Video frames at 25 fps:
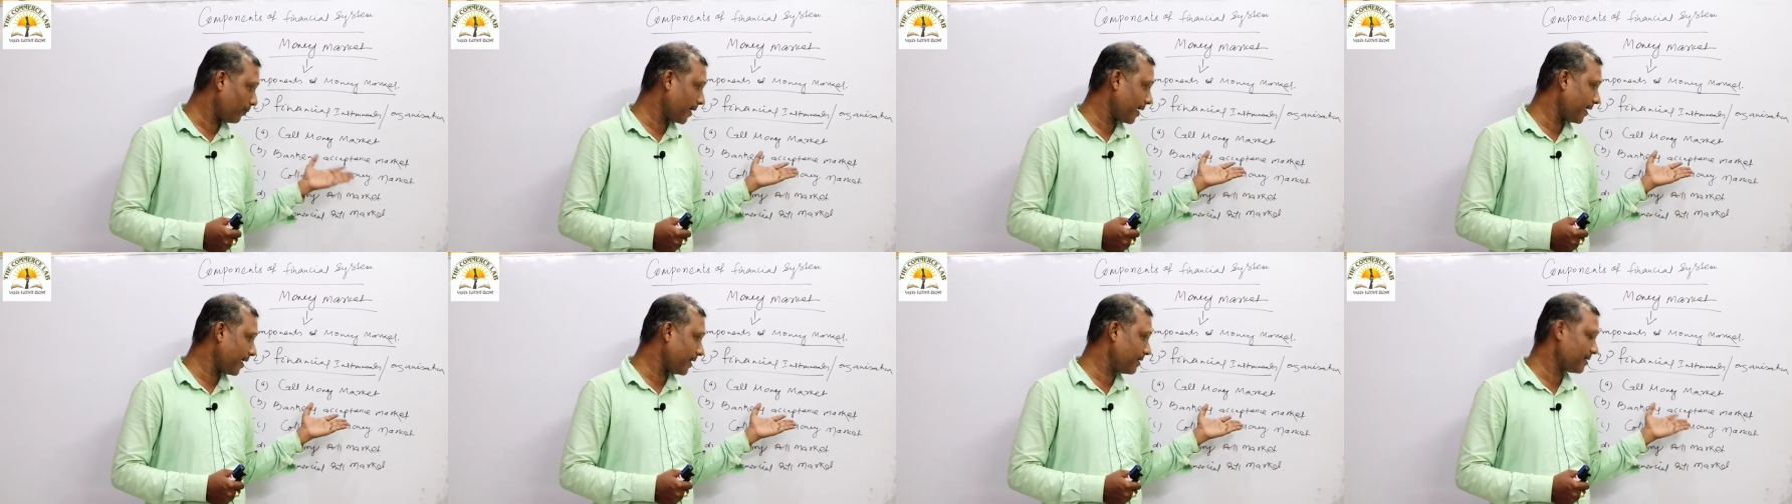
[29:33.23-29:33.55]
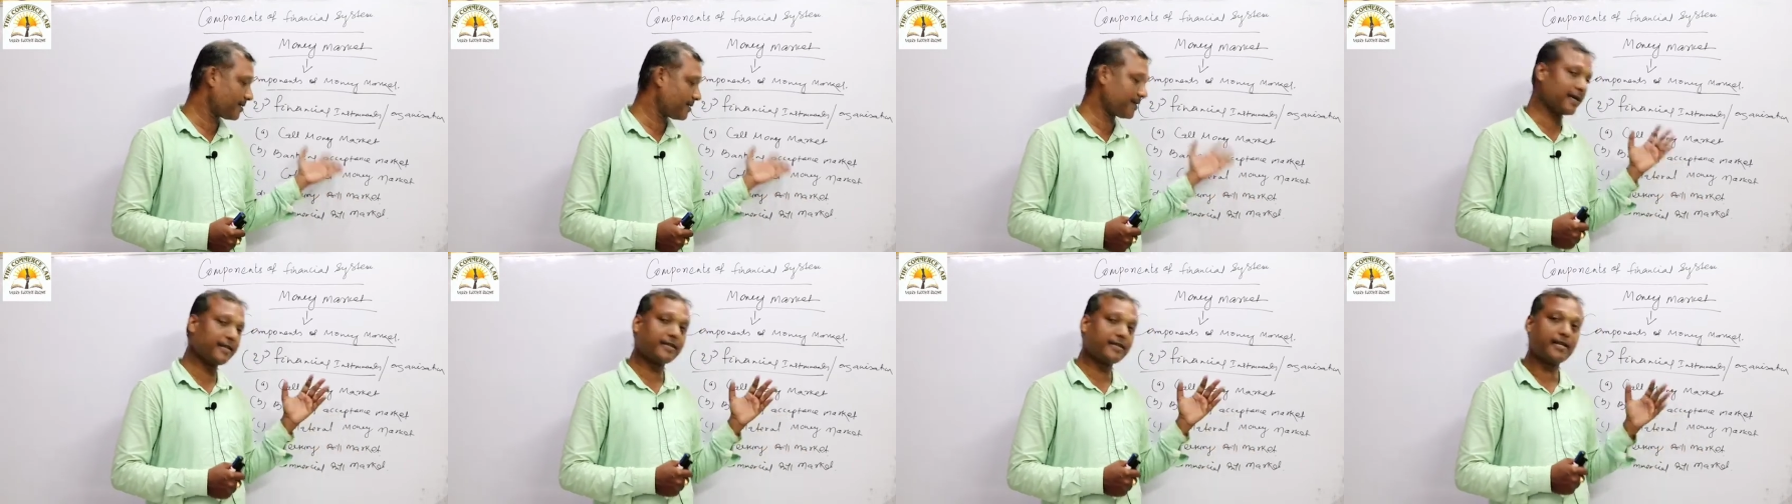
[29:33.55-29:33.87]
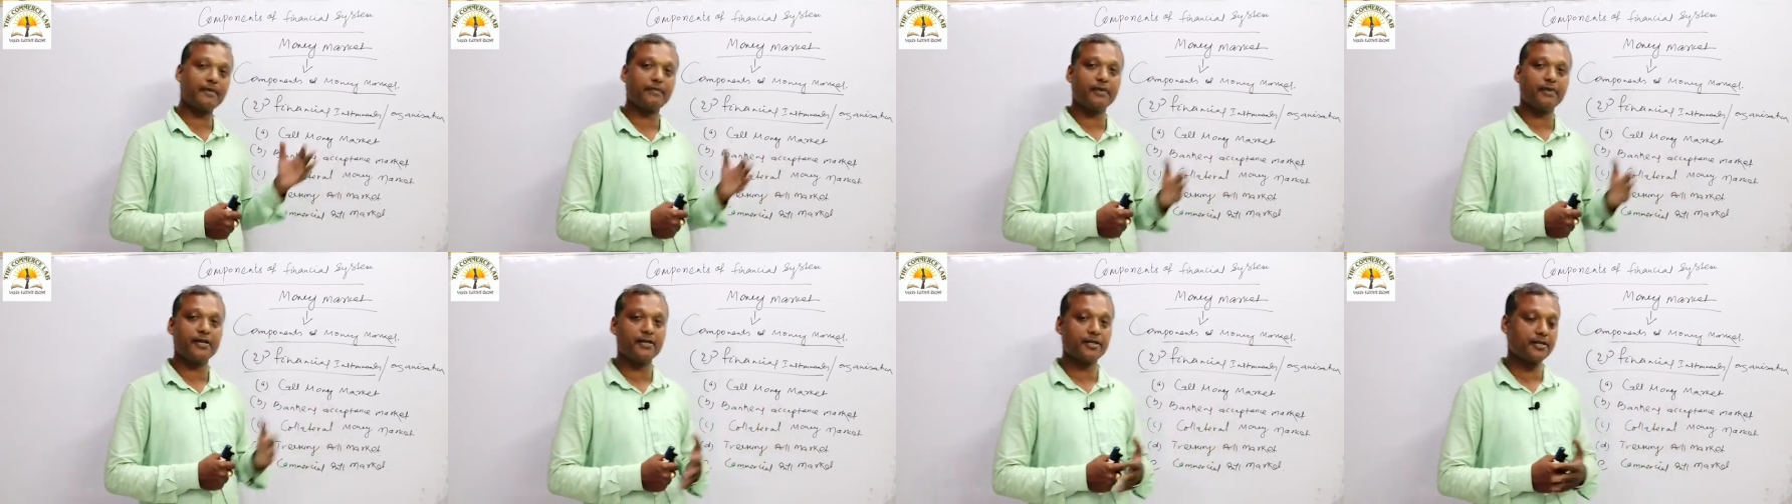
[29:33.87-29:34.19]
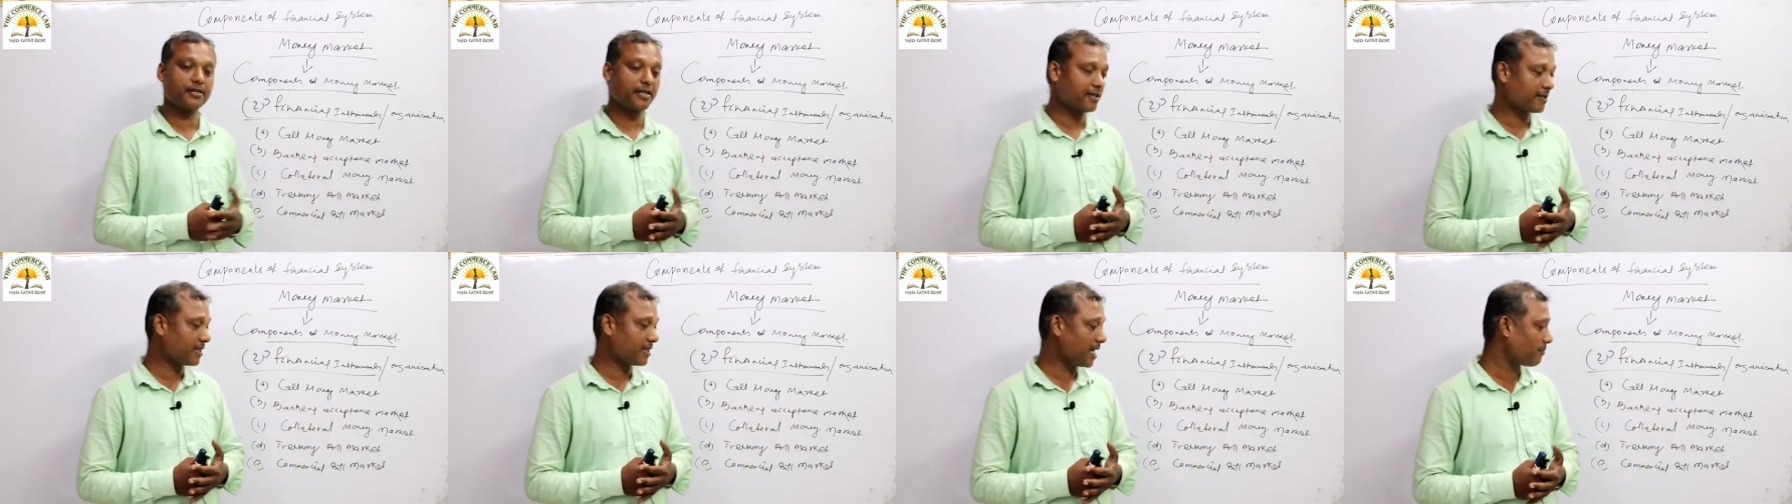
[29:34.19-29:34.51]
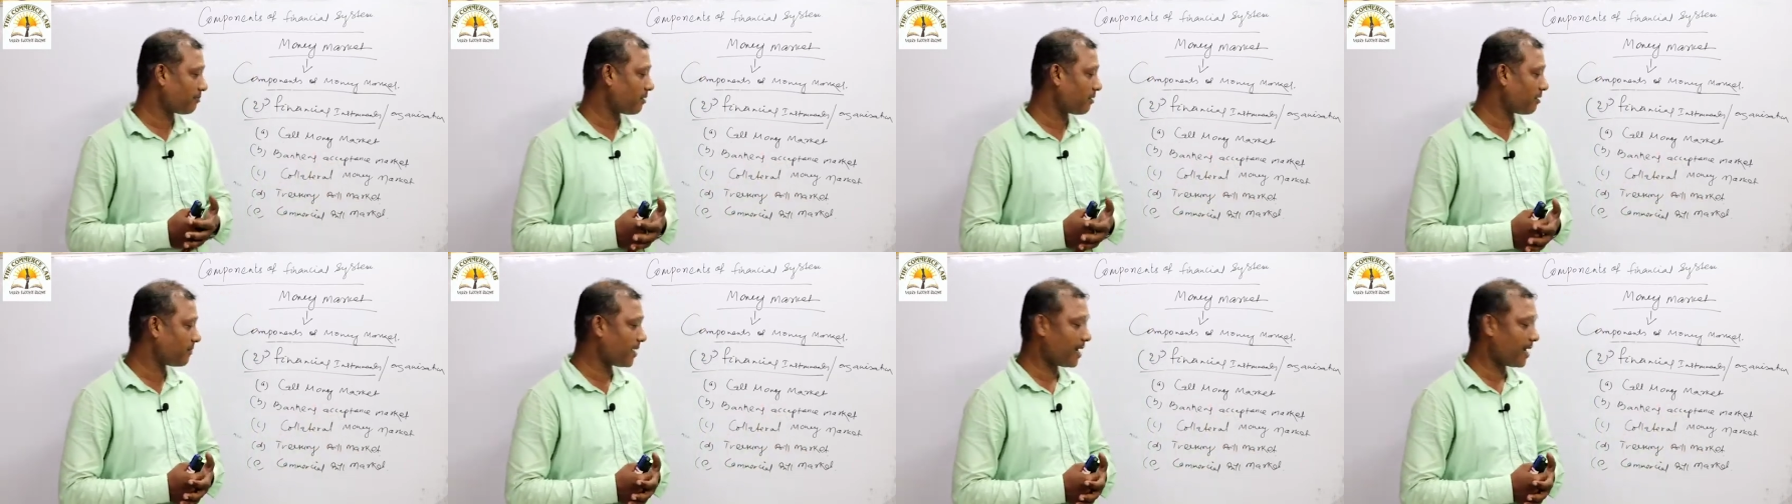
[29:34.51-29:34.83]
play in such
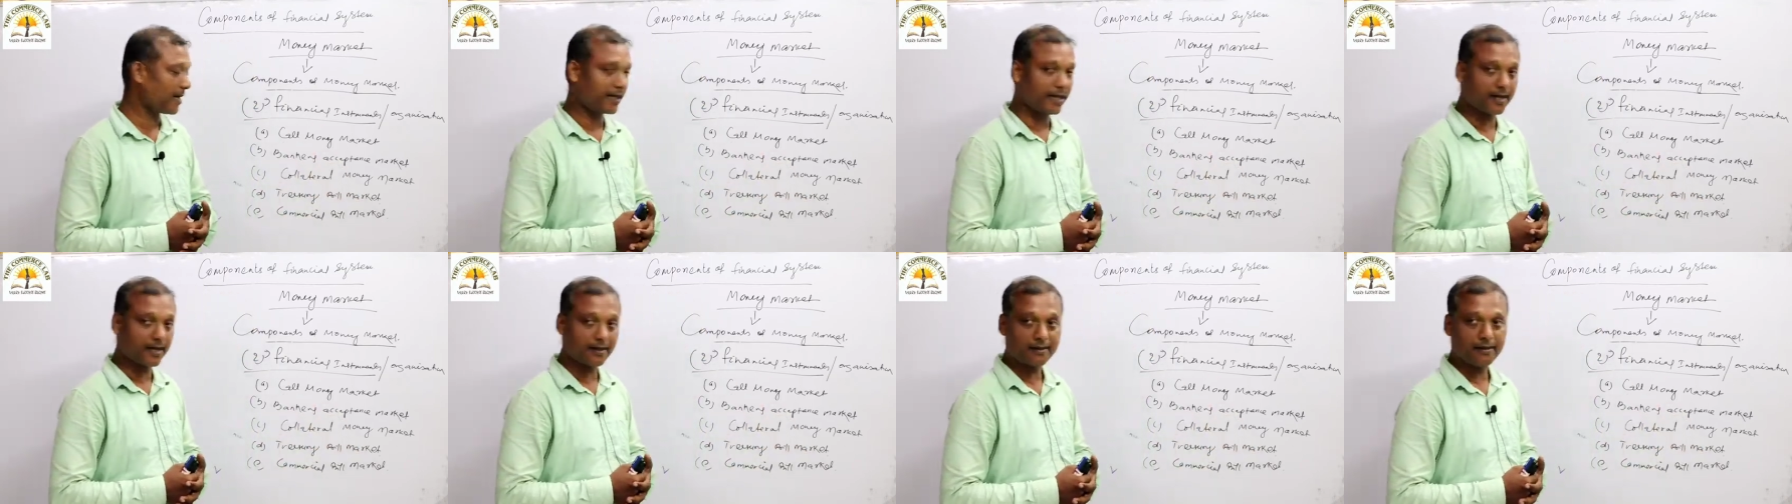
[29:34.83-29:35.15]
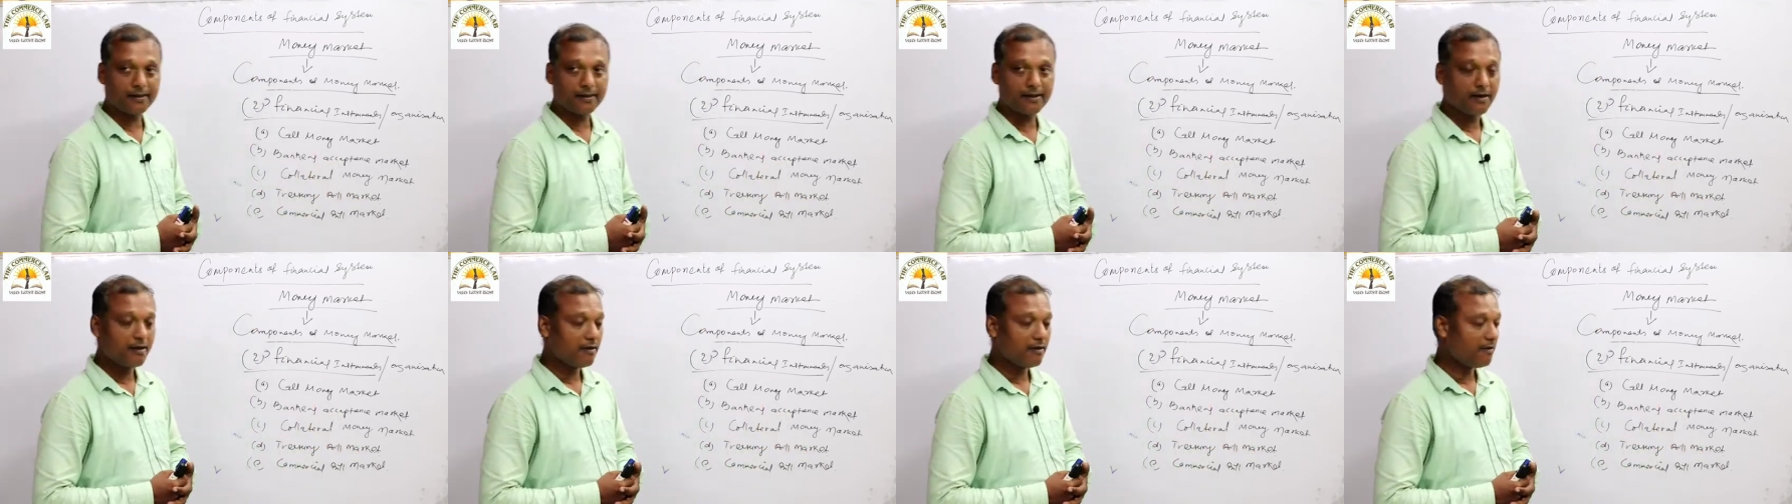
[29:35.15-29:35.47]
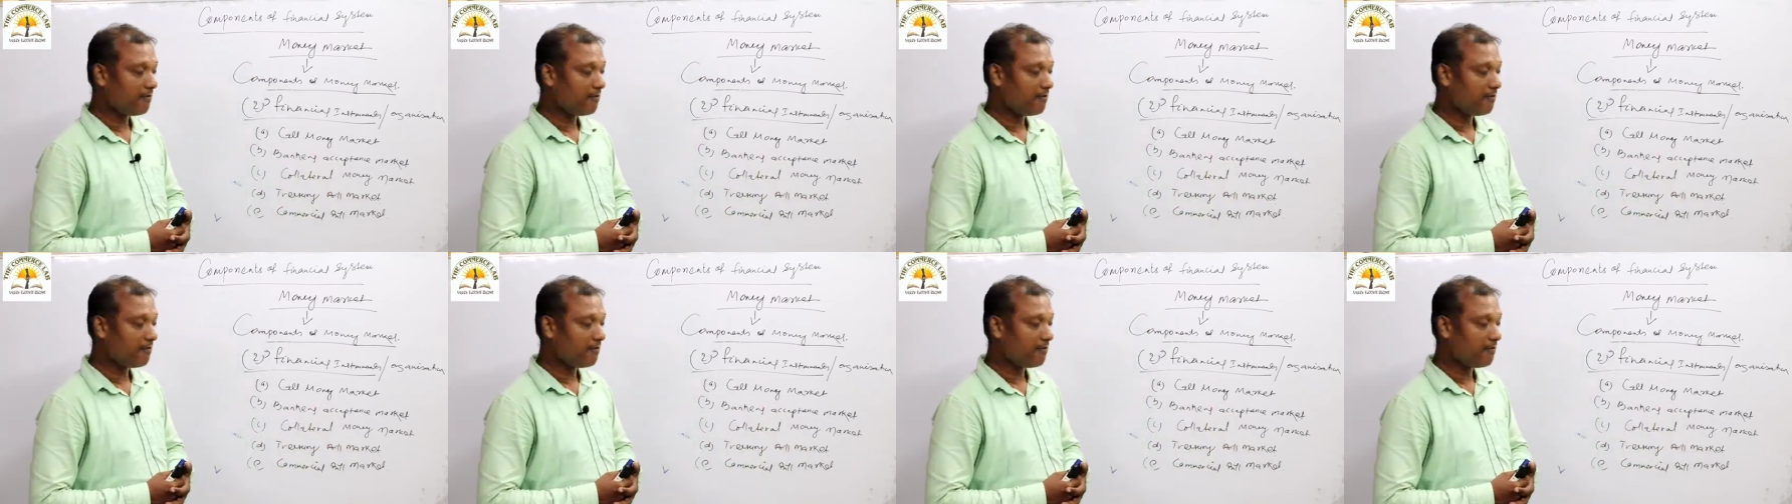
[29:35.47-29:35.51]
type of market.